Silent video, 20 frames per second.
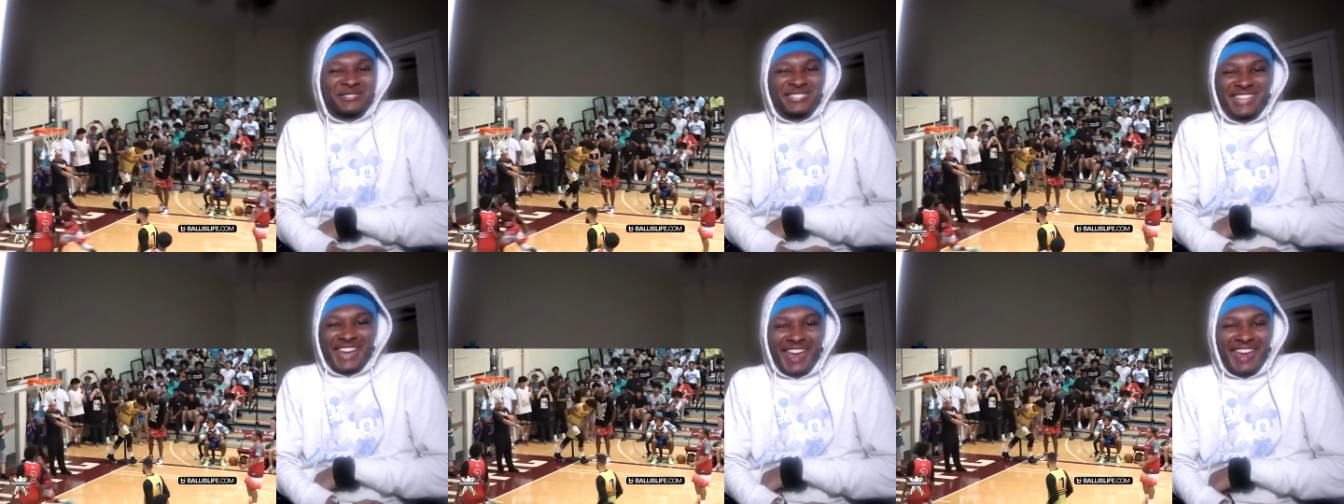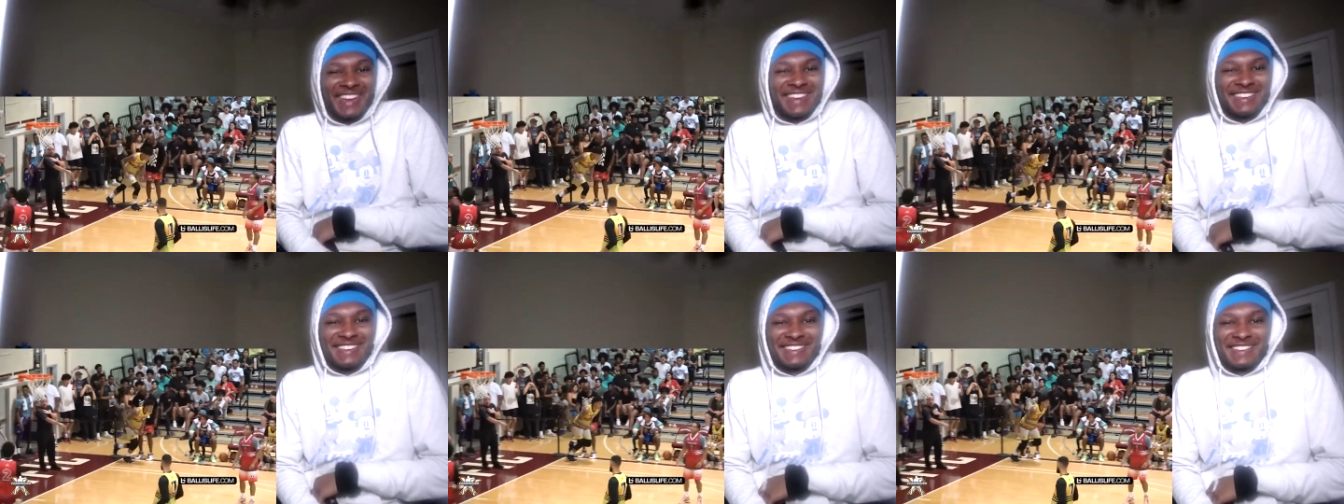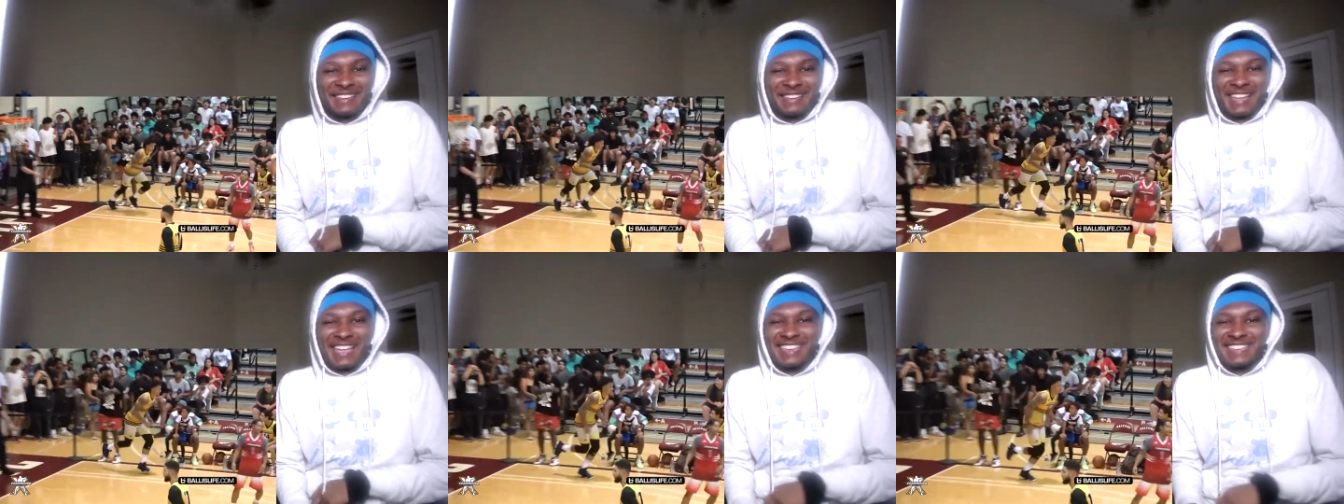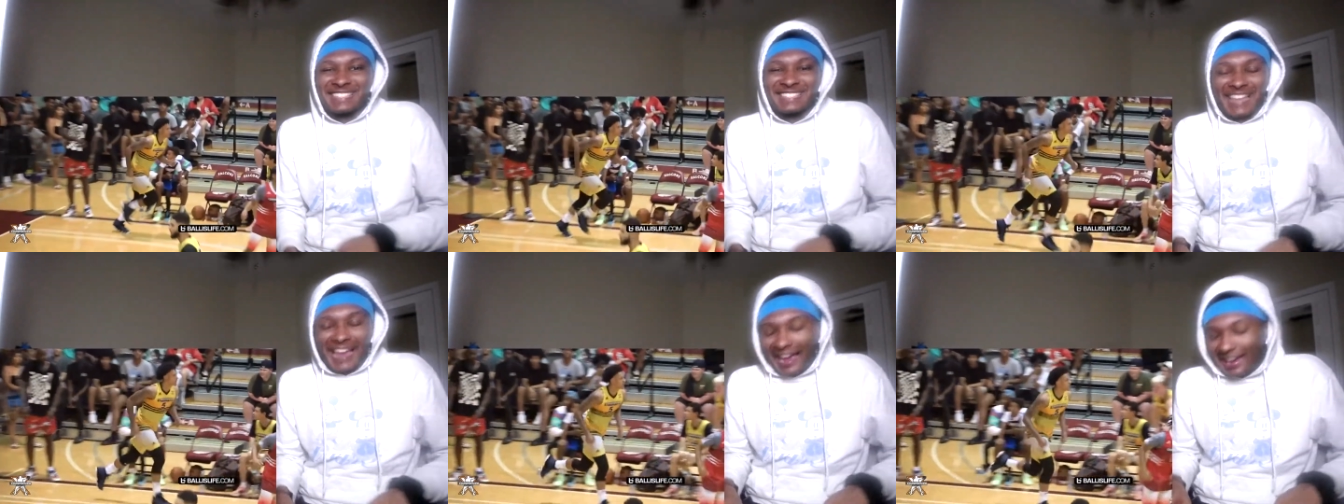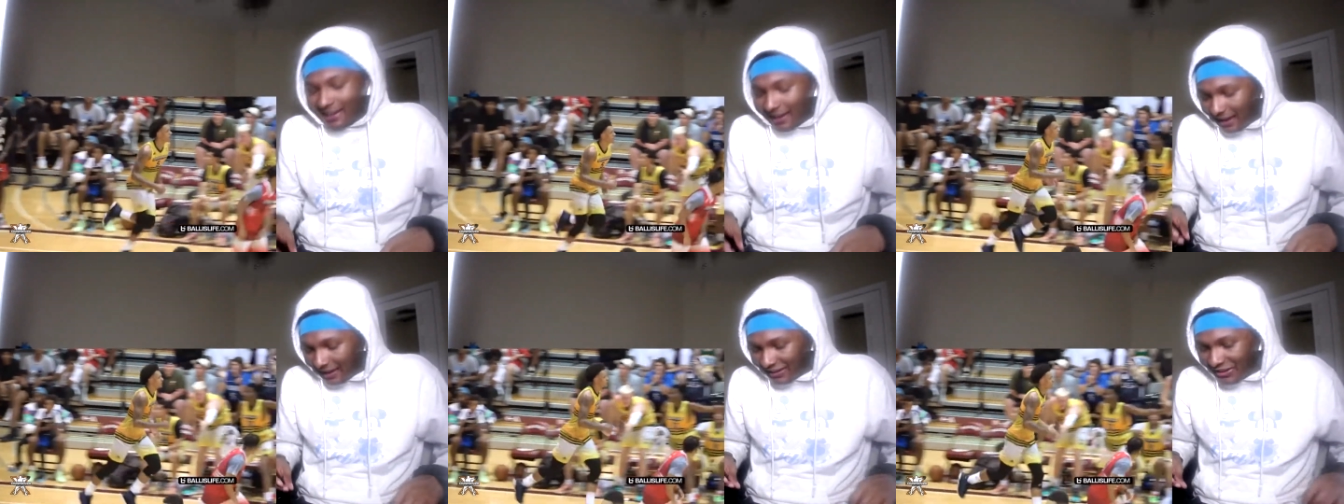Jake. He said,
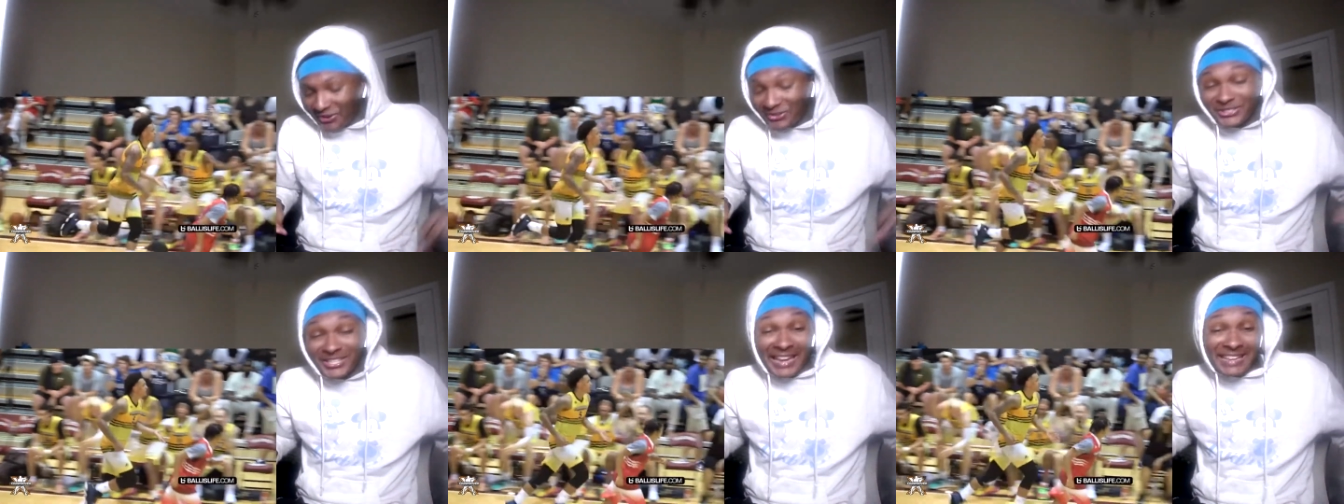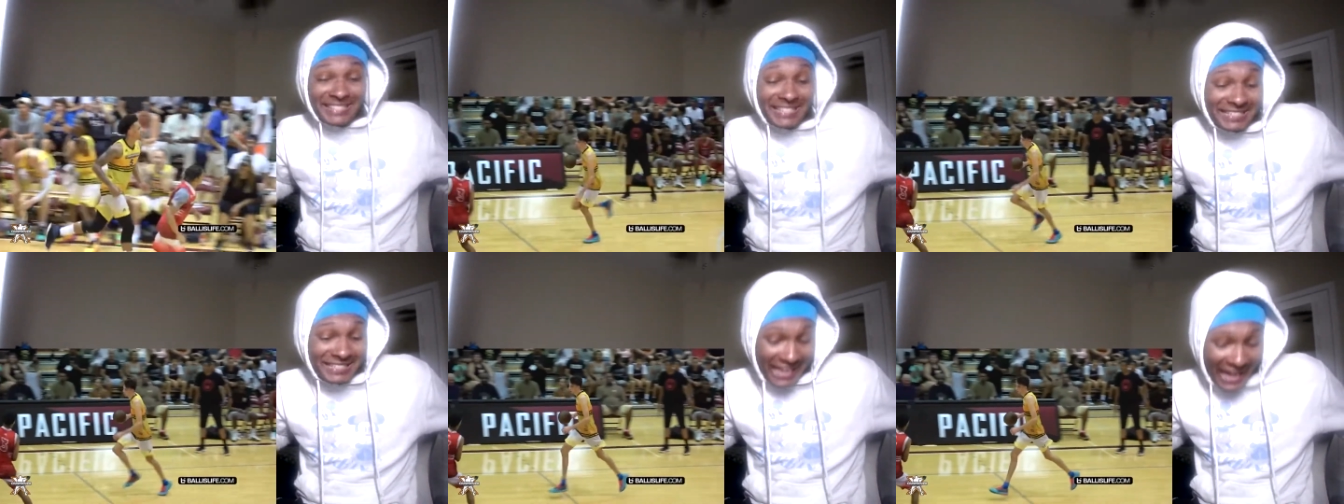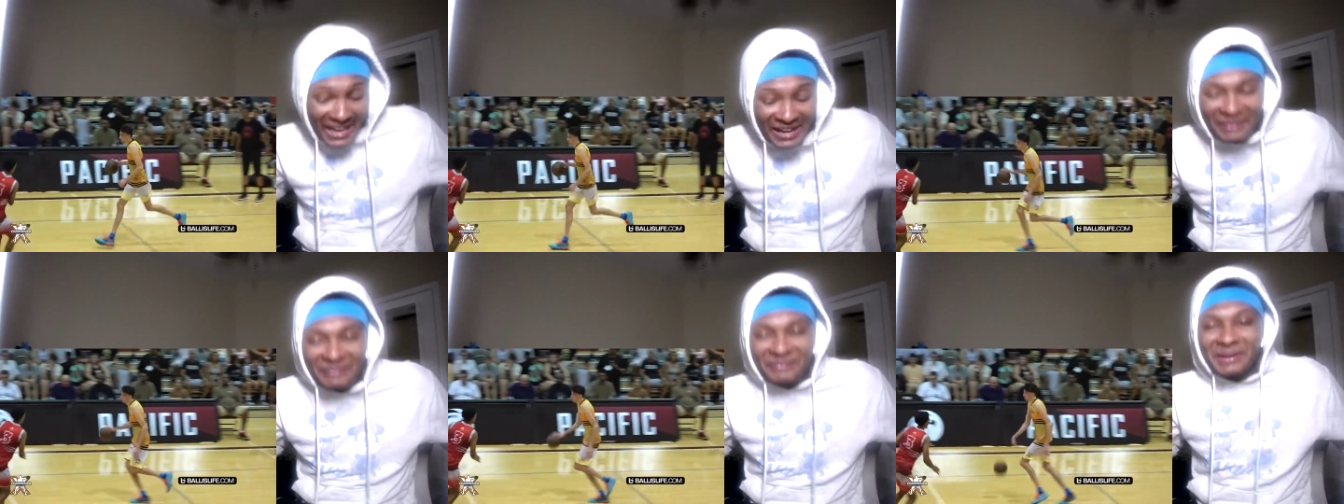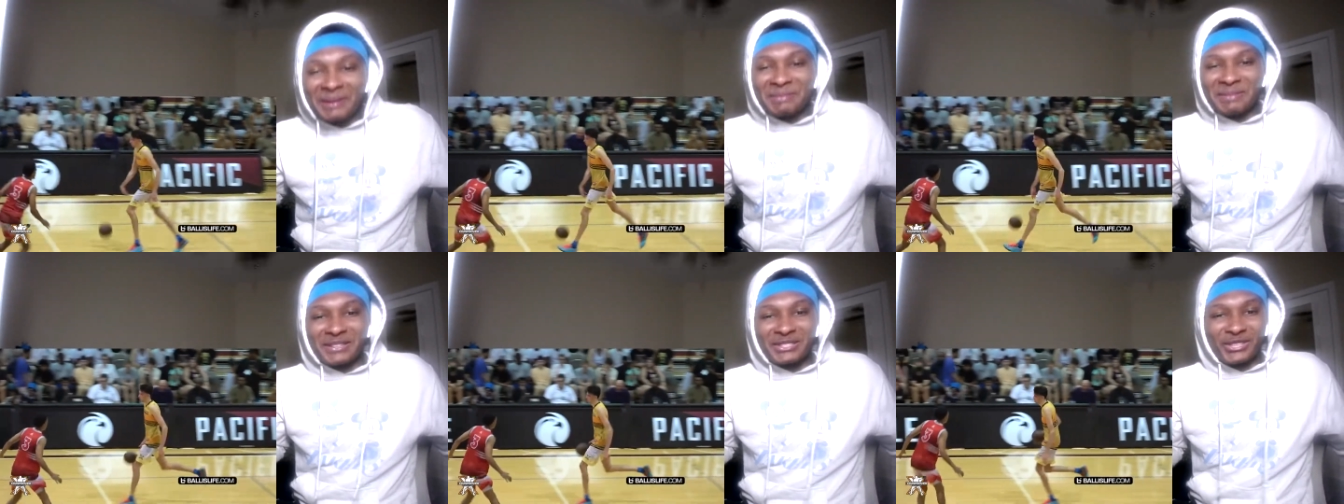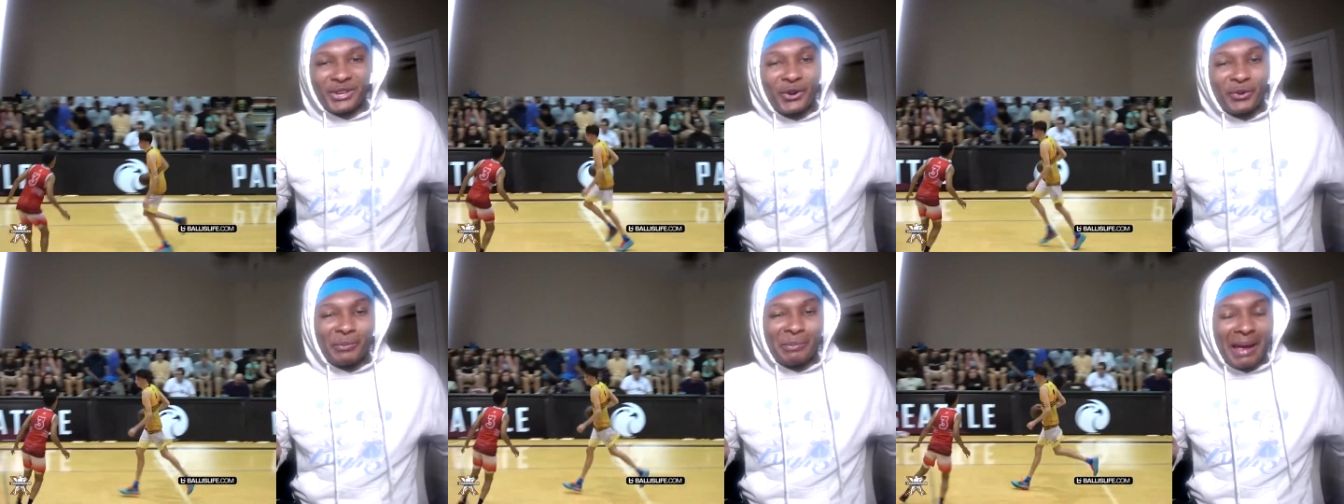I got a little Jayson Tatum in me
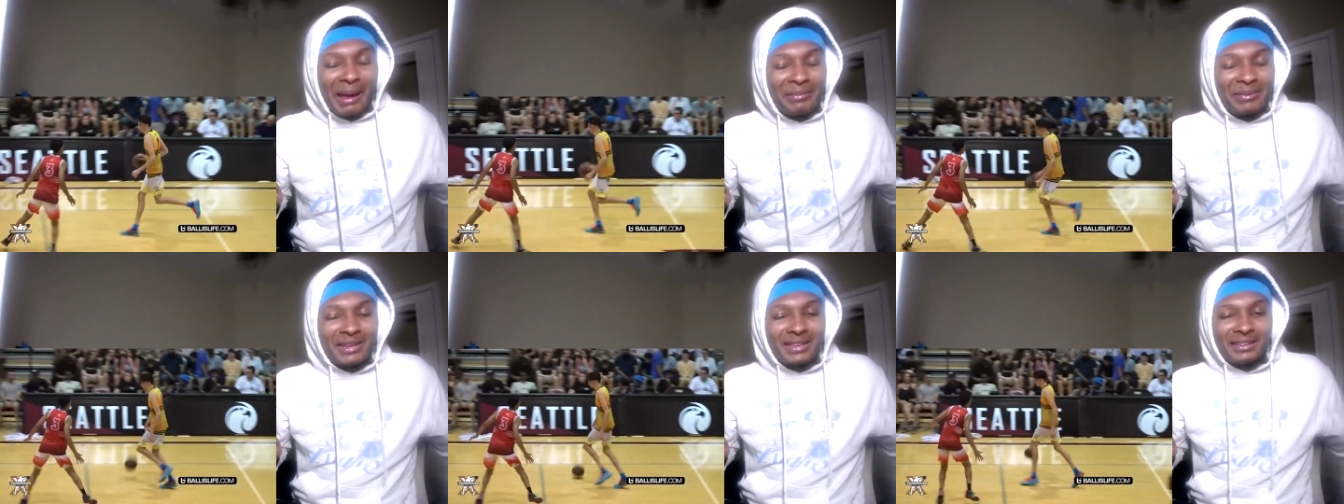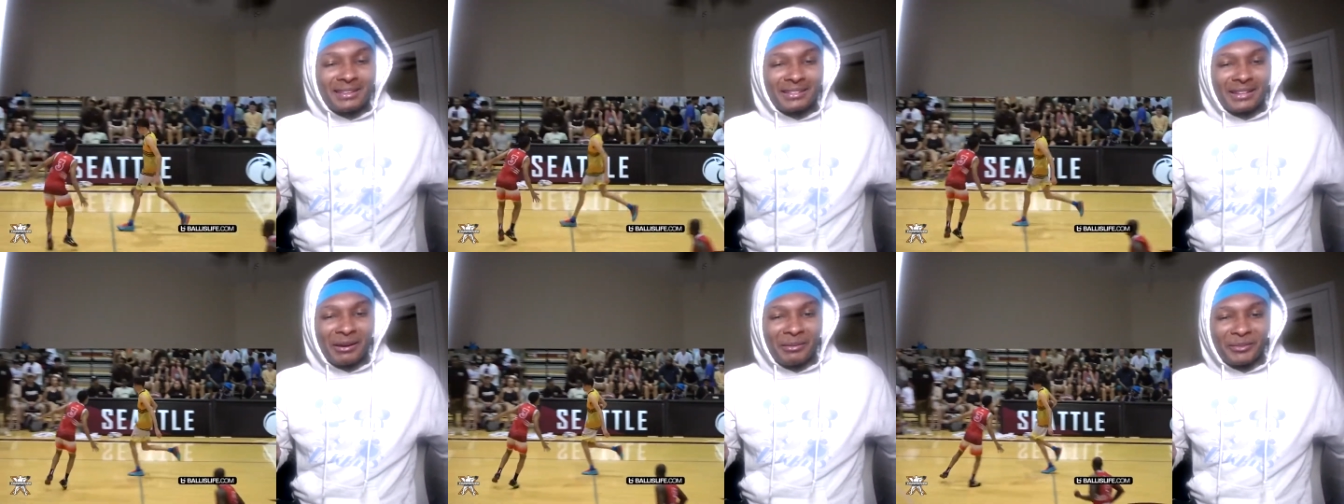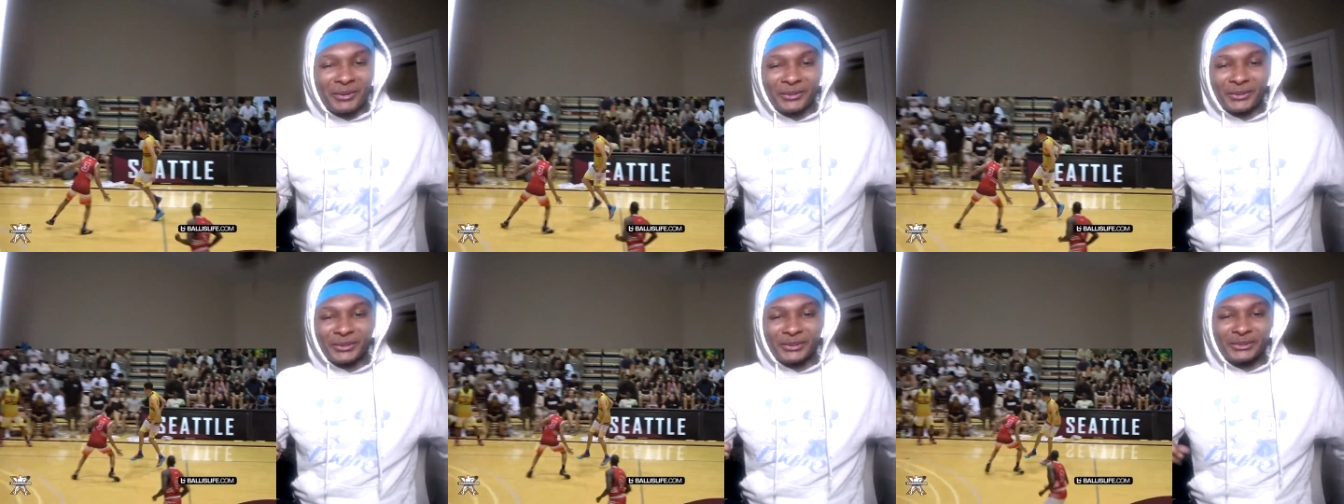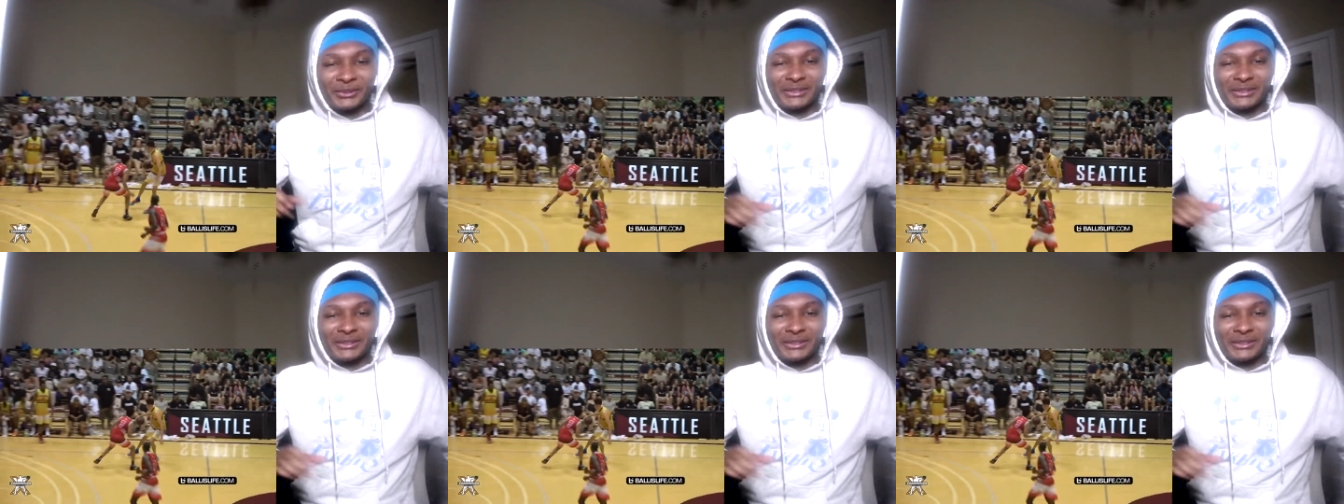too, baby. Come on.